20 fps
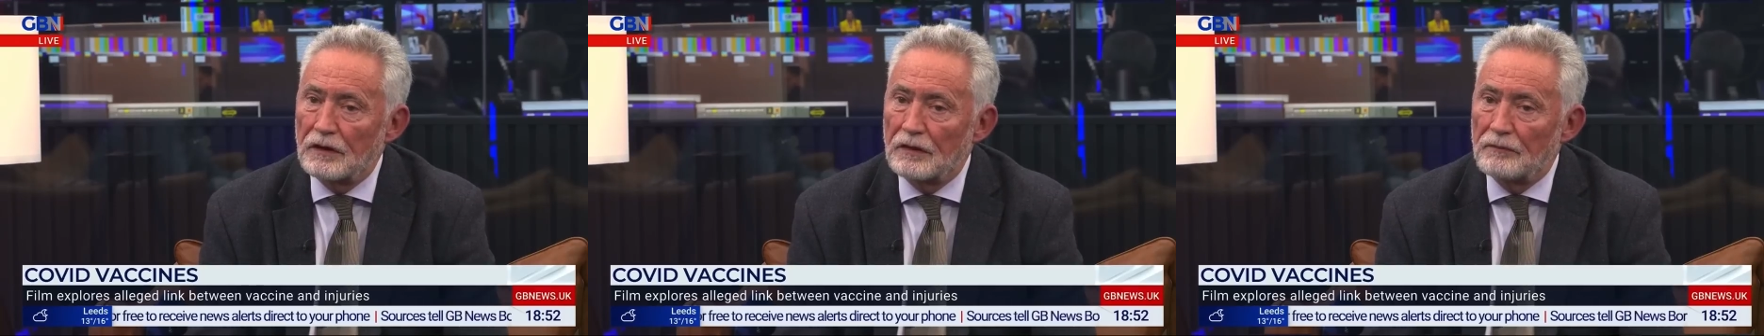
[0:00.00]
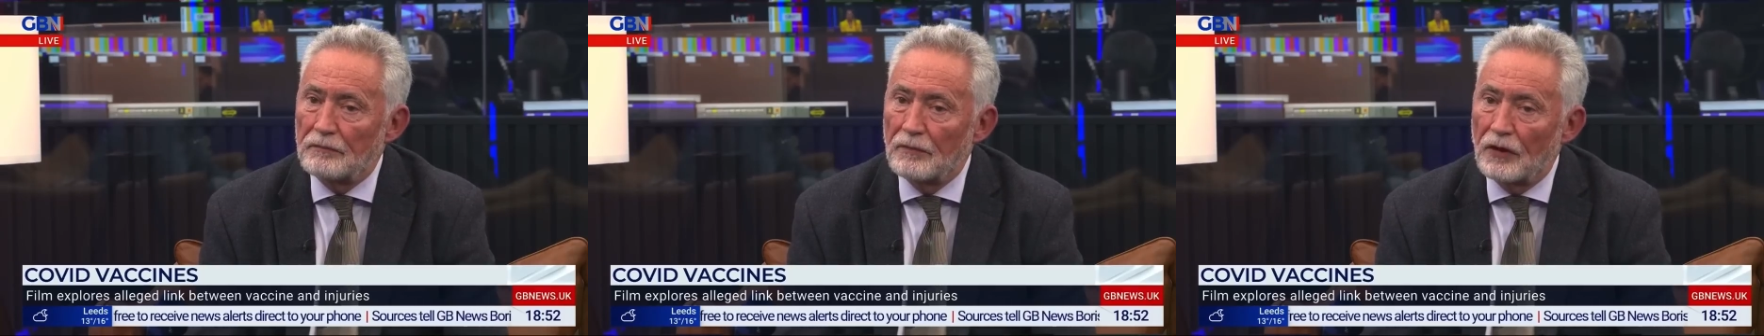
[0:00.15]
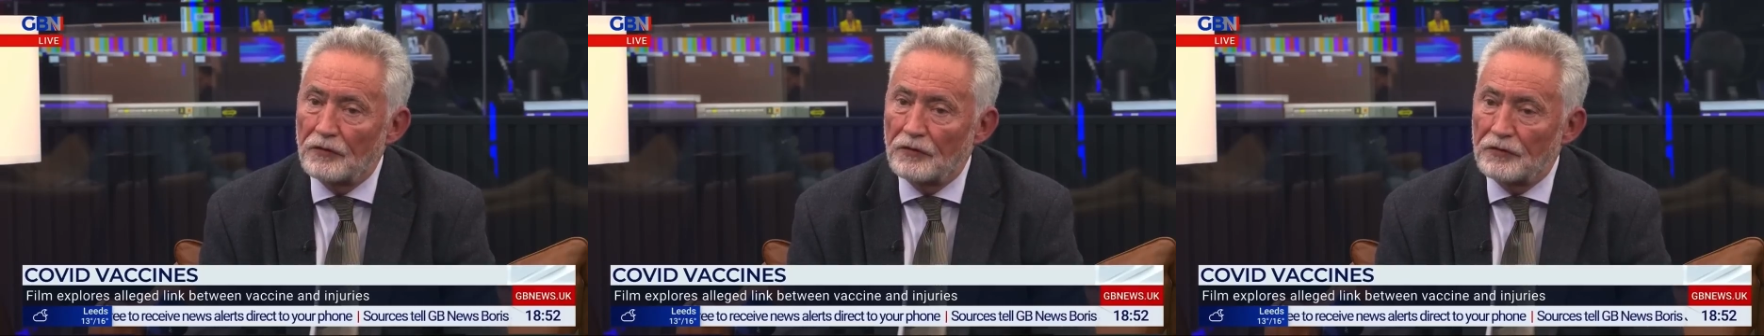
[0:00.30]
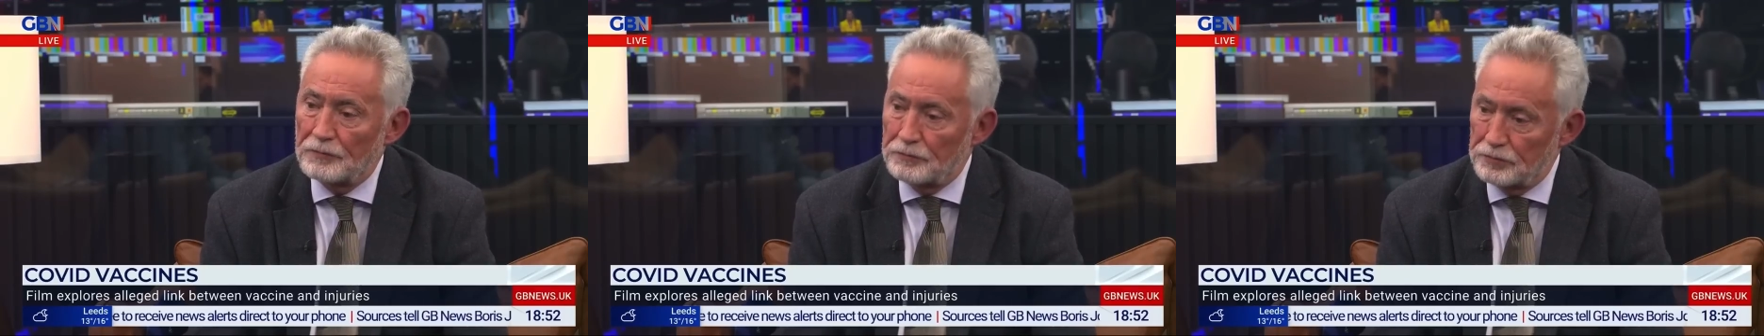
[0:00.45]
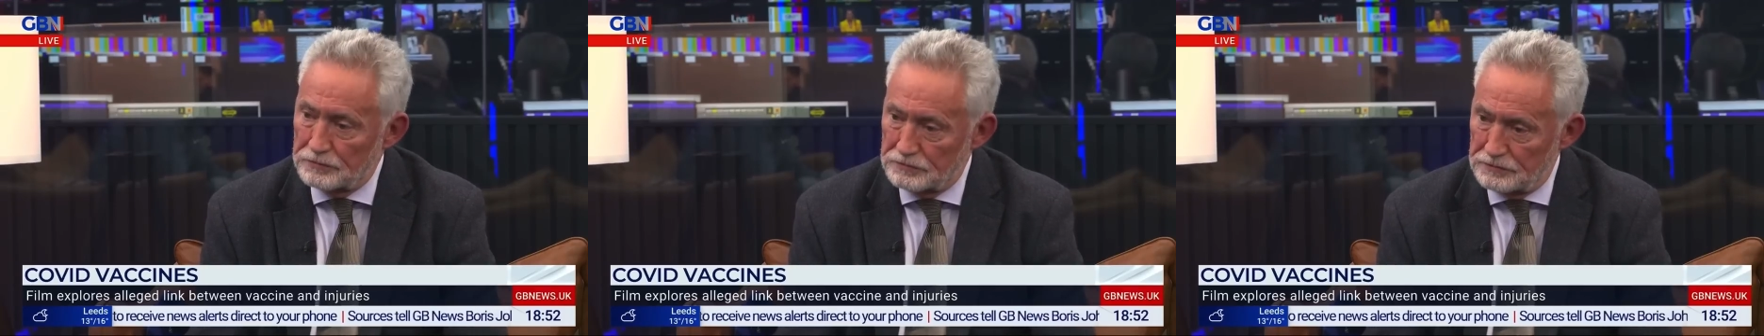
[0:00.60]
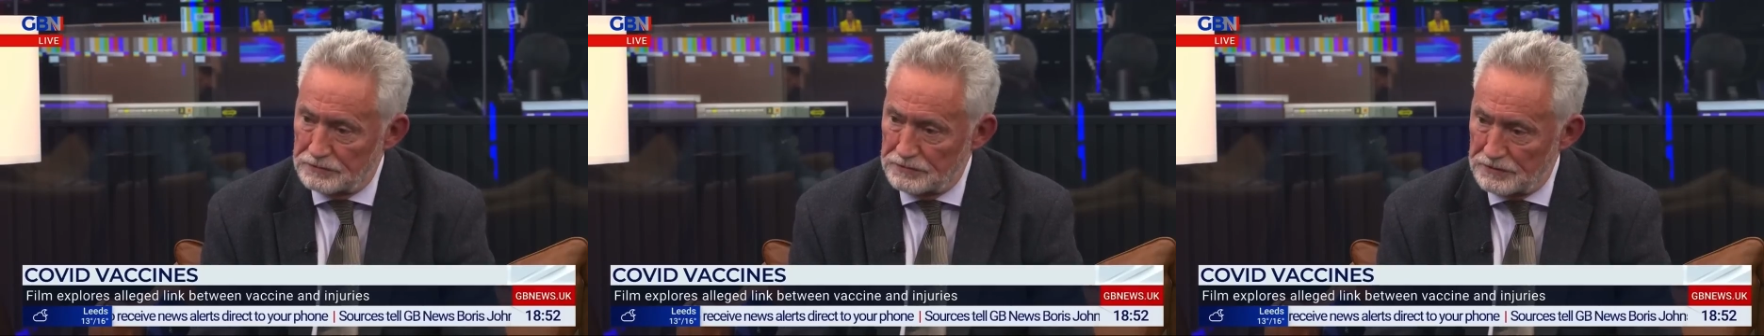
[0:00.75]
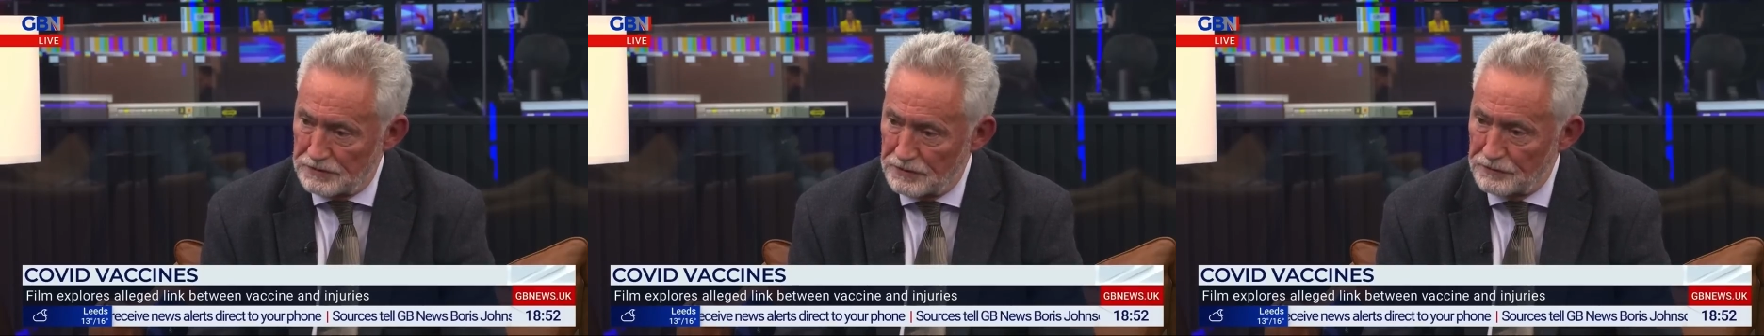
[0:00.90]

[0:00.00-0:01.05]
a multiple